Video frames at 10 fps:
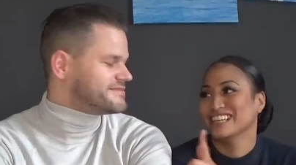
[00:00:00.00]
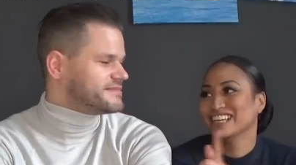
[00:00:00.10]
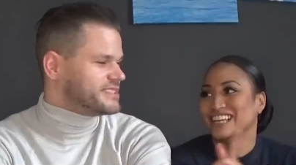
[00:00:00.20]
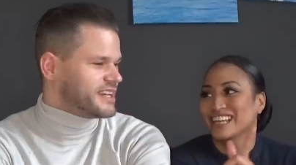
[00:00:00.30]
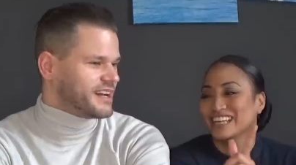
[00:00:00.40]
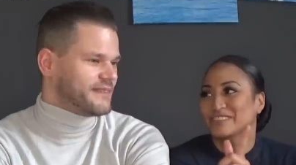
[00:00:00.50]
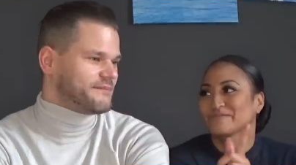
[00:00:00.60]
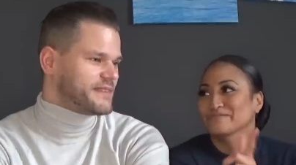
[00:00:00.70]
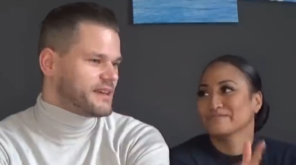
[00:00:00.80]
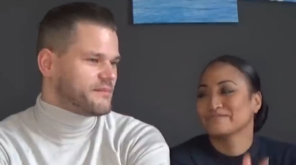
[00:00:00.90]
Speaker 1: Yeah.
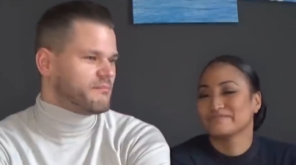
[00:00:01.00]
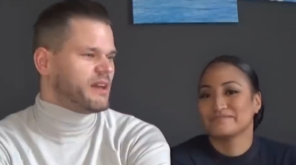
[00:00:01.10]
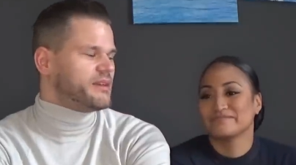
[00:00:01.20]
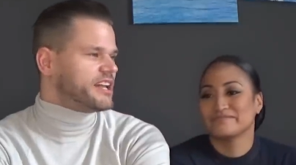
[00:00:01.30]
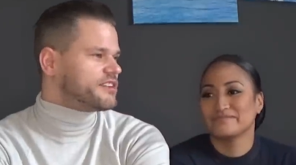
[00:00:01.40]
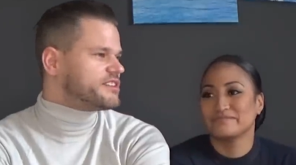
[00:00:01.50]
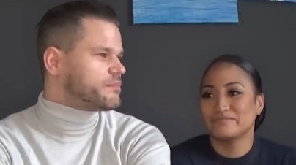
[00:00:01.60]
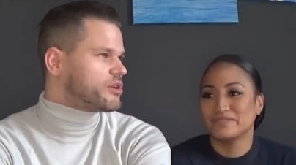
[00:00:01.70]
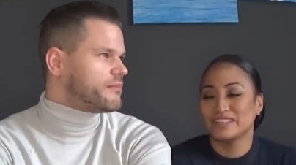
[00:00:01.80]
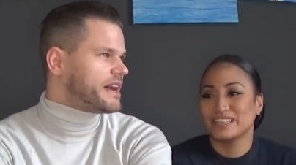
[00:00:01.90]
Maybe in a
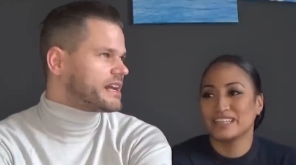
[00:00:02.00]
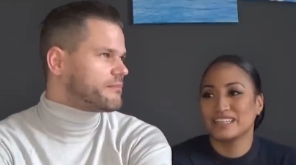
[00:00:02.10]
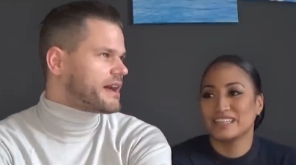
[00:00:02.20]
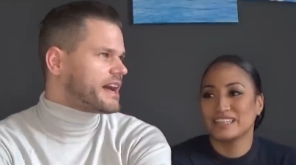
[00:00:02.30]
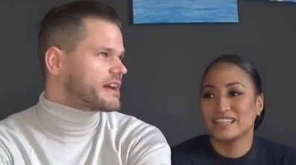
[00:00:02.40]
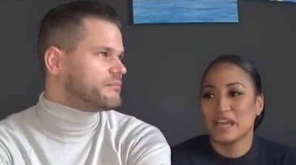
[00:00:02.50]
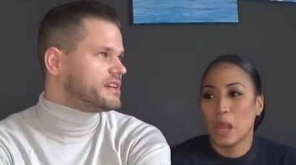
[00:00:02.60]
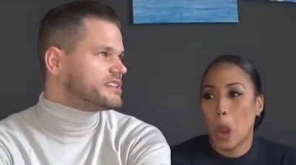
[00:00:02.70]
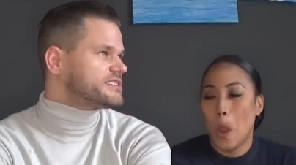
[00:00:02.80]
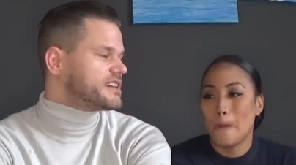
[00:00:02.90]
diplomatic bag
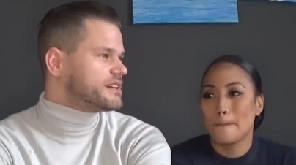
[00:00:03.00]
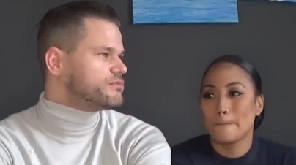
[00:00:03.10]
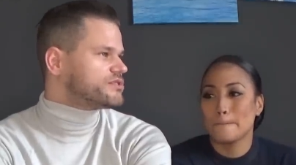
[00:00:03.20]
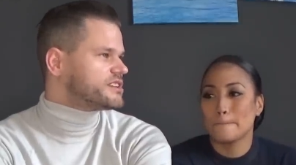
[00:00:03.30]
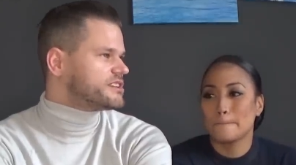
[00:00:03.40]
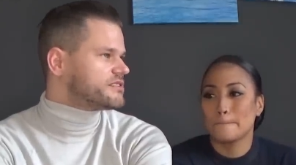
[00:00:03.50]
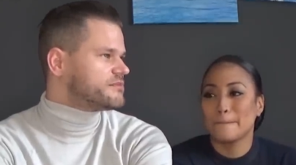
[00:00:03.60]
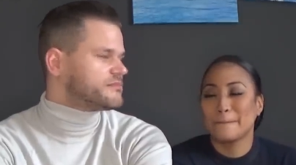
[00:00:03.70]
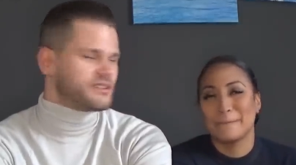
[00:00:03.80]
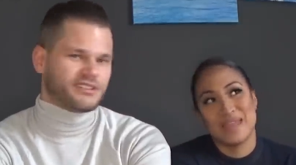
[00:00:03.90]
means they would kill
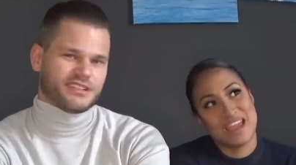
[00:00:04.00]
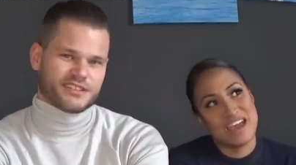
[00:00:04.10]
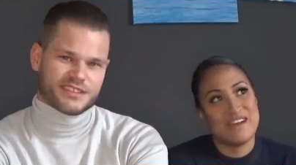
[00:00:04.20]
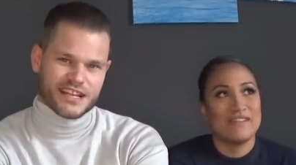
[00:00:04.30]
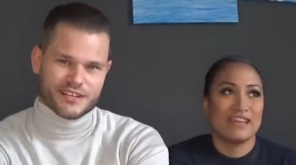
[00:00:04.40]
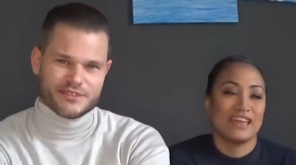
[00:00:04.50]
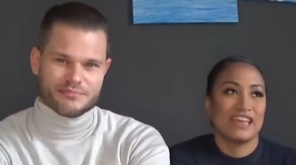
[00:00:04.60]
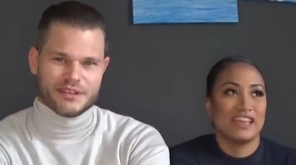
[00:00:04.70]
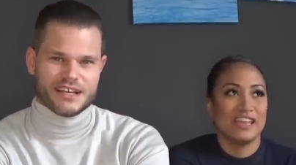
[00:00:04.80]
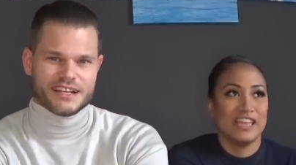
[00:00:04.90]
him,
Speaker 2: but yeah, it's kind okay. of
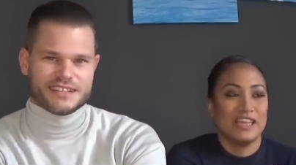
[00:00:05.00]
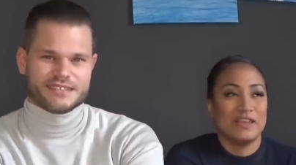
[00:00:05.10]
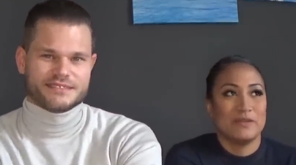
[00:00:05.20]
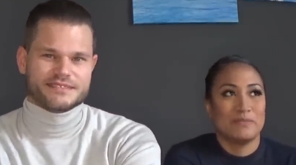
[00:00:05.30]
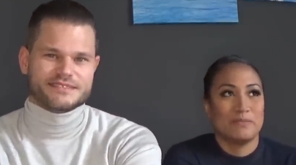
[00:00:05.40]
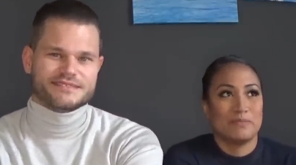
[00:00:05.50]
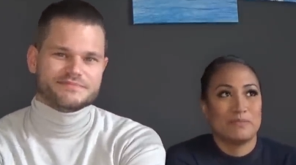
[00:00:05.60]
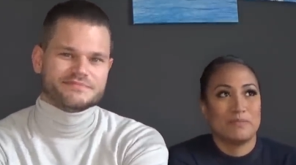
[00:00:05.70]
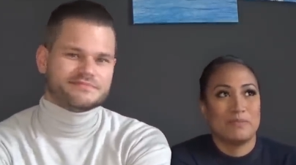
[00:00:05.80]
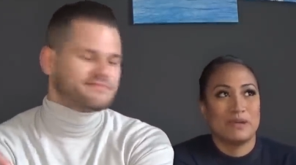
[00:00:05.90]
implied.
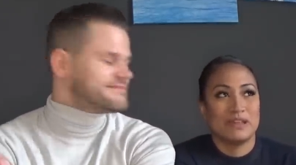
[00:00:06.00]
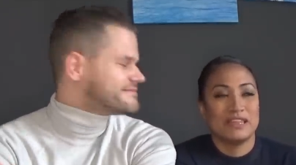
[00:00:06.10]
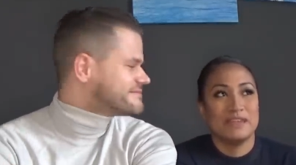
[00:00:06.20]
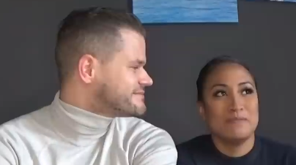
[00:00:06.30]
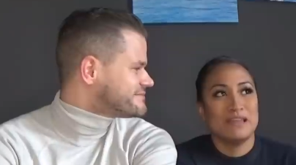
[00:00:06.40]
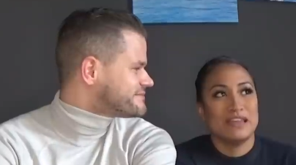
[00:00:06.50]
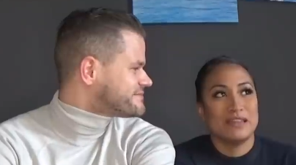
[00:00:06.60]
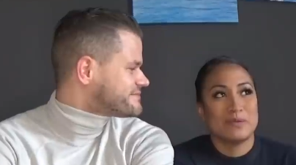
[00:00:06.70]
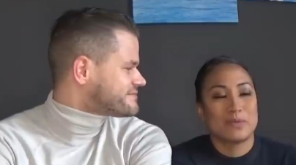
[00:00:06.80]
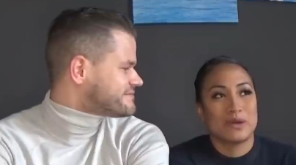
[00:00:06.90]
But he
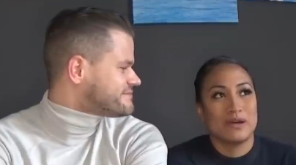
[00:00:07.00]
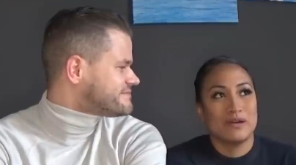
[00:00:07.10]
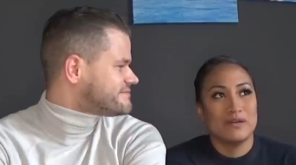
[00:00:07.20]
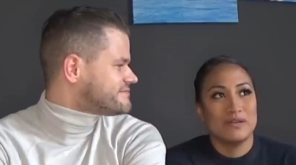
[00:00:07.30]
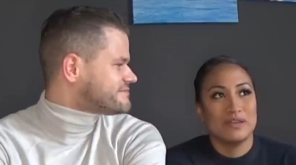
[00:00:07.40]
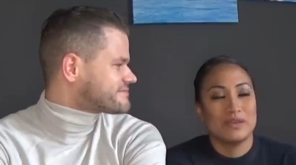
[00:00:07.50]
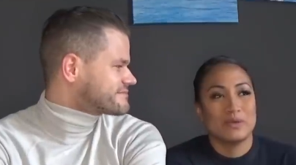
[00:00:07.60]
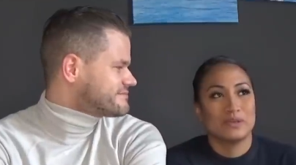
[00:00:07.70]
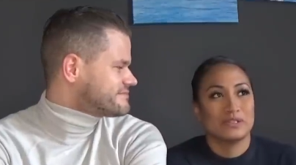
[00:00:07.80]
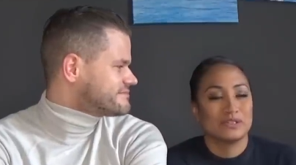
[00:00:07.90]
played it well. He
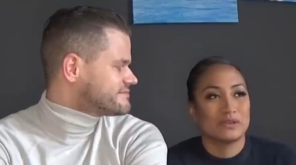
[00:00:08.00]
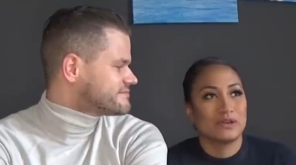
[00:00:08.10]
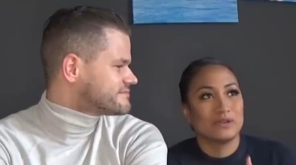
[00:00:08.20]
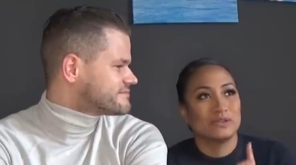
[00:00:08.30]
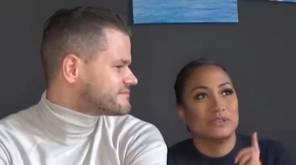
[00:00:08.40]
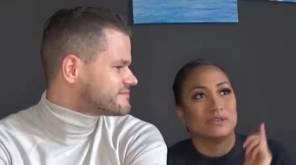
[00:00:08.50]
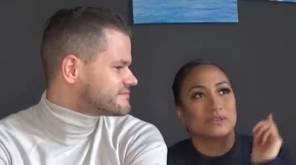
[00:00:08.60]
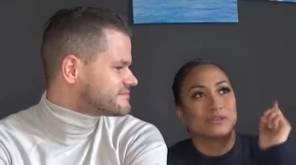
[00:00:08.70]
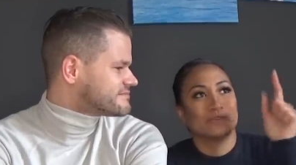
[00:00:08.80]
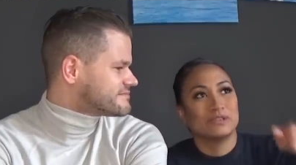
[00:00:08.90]
wanted to go to
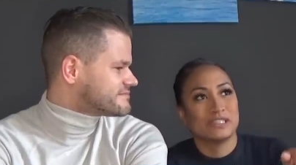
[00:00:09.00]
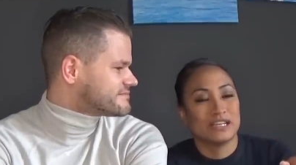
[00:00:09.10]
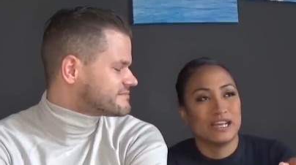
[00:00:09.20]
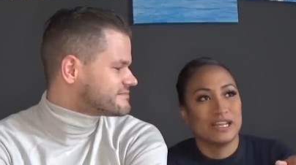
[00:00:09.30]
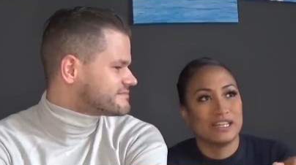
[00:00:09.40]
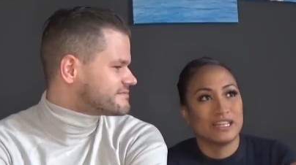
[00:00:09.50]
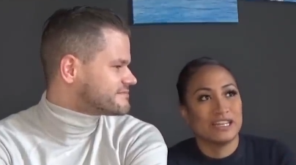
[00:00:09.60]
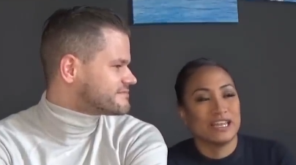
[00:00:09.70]
the good side, and